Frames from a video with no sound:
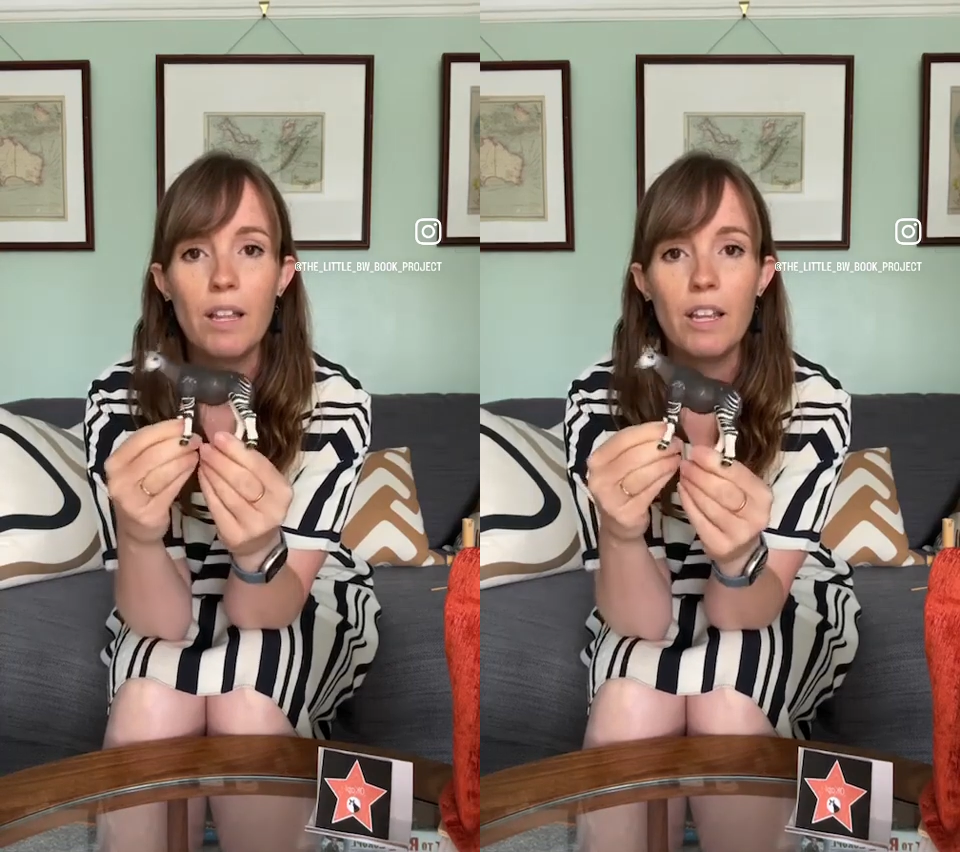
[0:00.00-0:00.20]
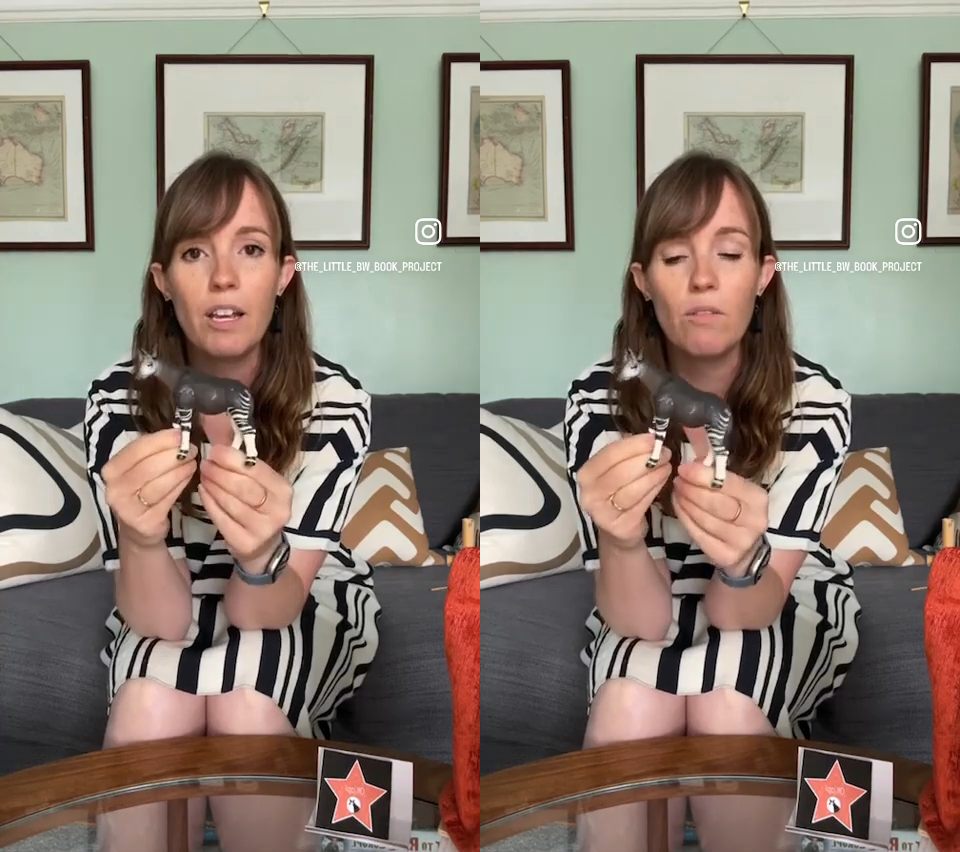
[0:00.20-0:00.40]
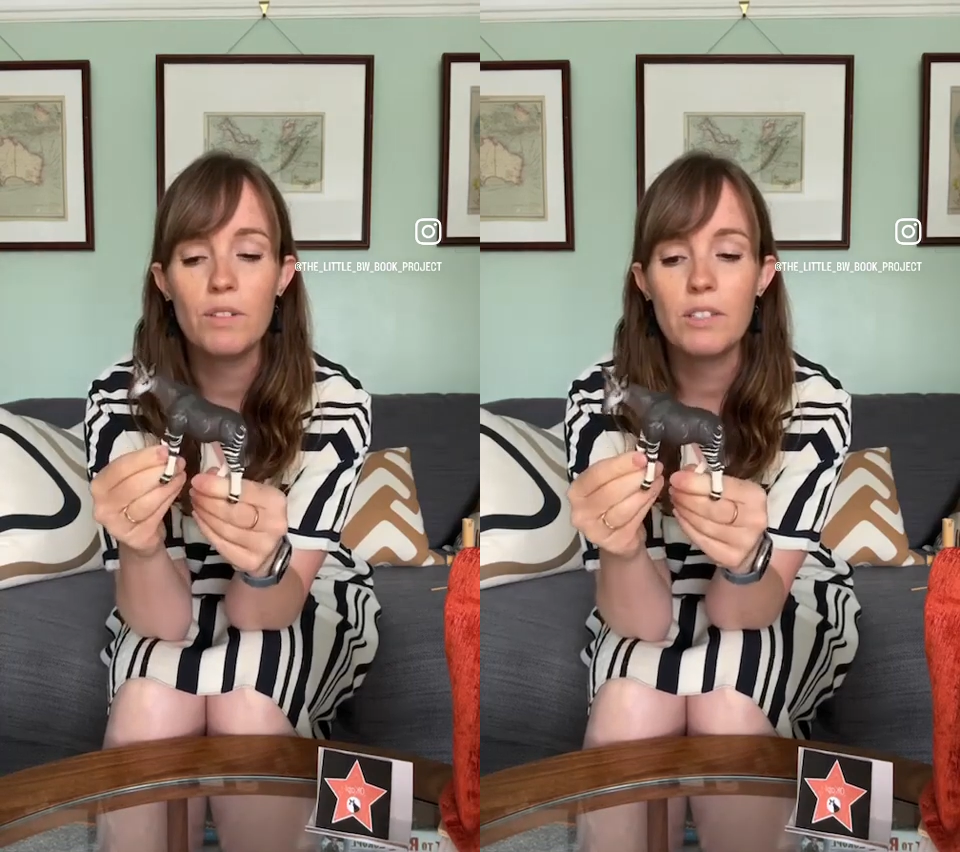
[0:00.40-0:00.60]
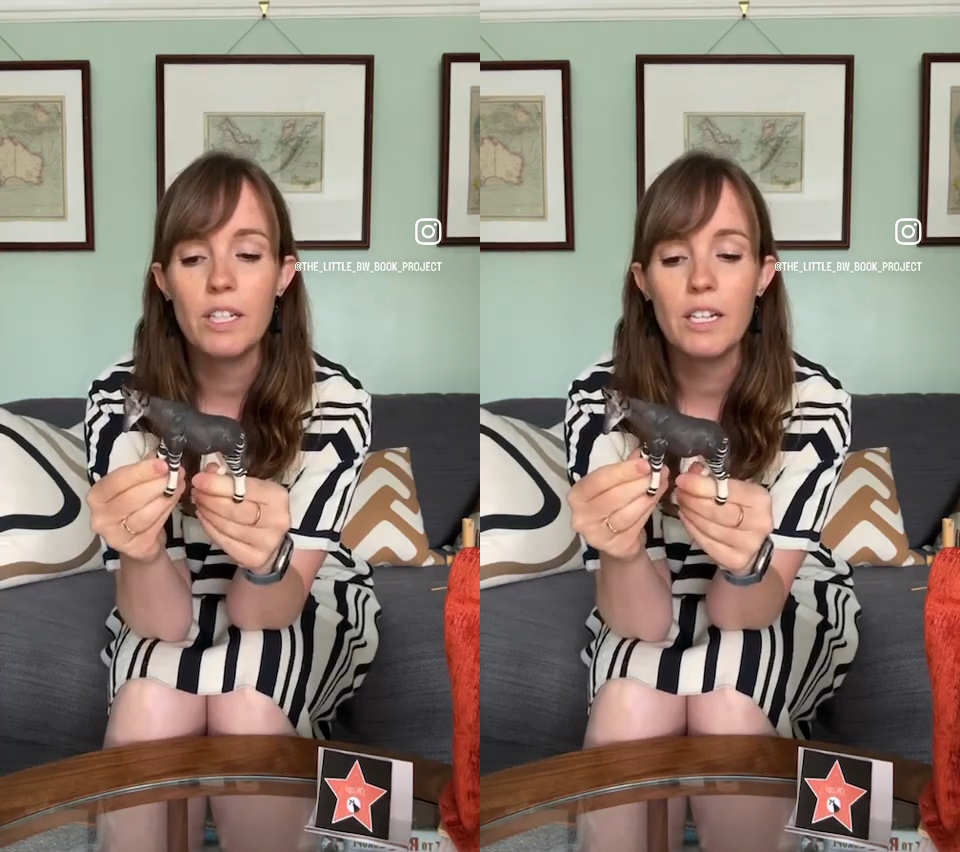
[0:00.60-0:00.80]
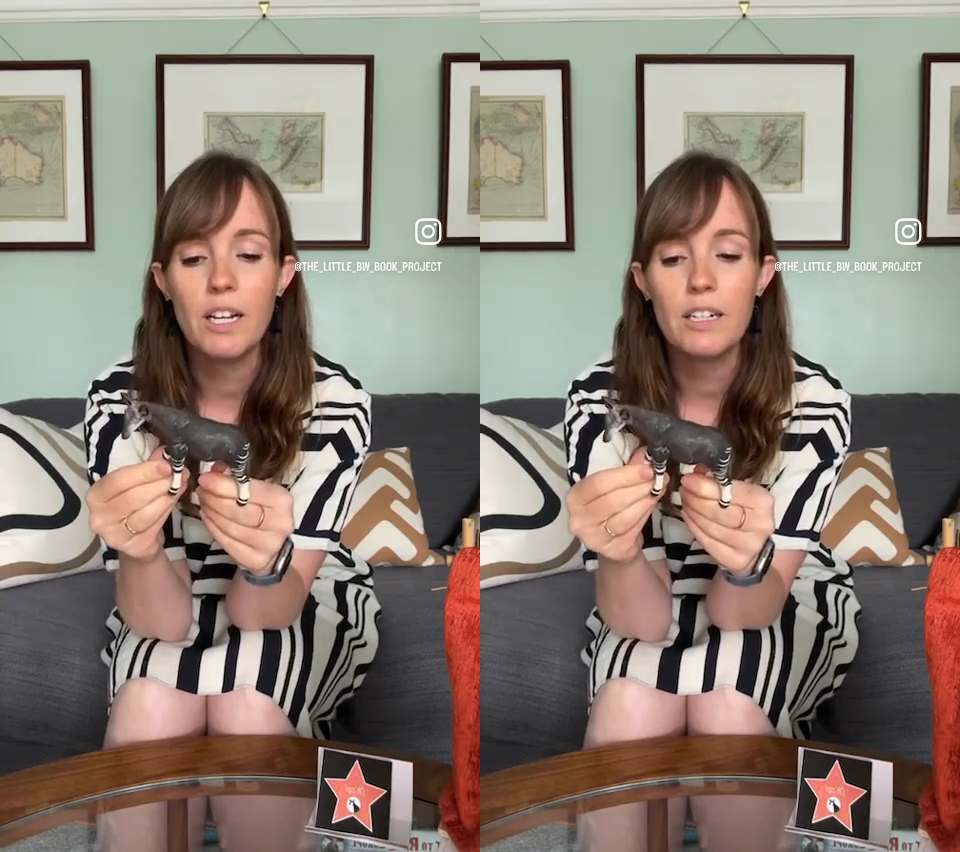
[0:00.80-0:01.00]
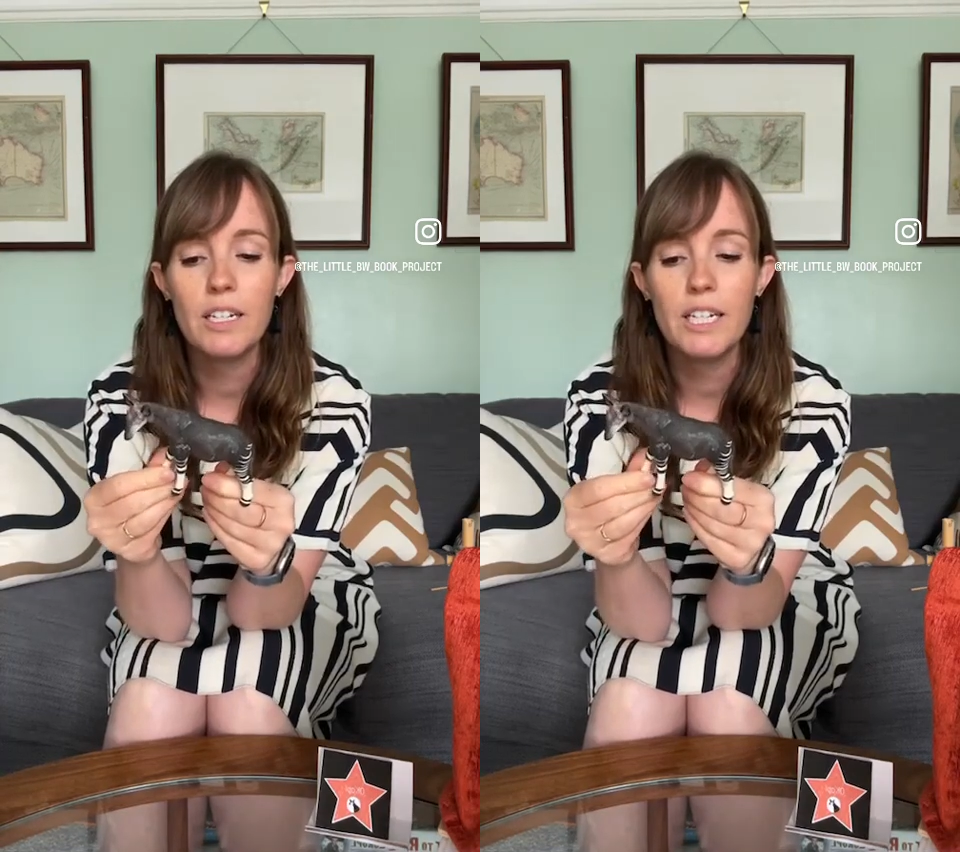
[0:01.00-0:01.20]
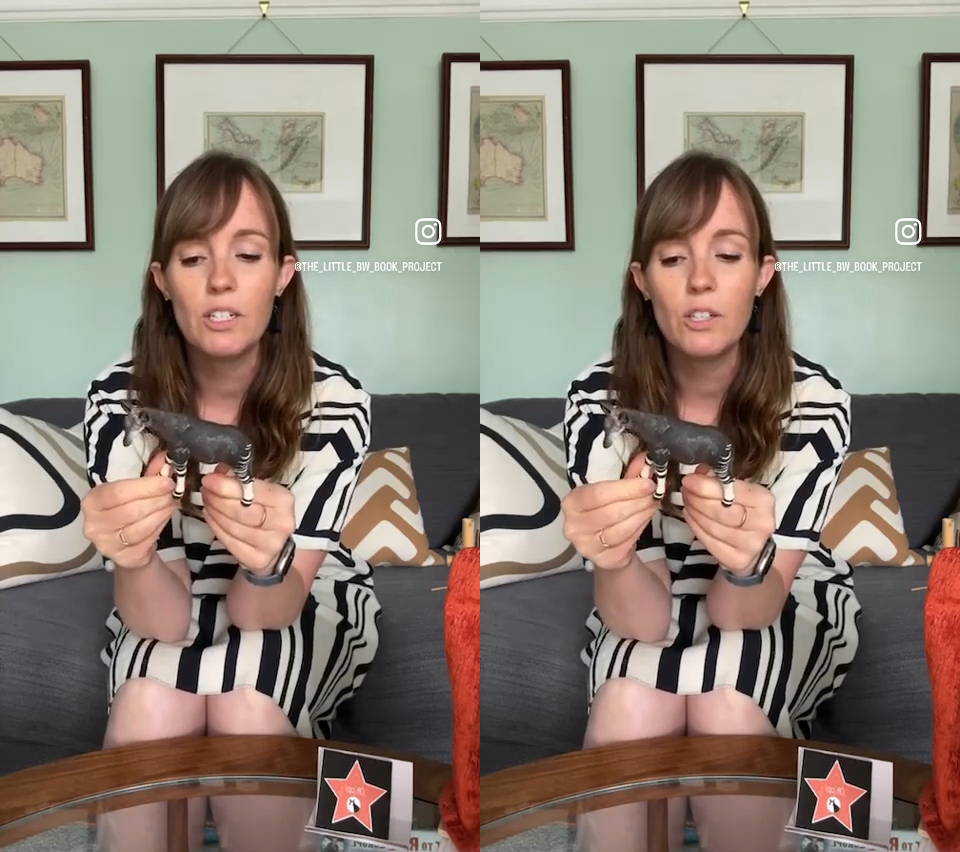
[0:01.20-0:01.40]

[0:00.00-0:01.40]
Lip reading: they obviously need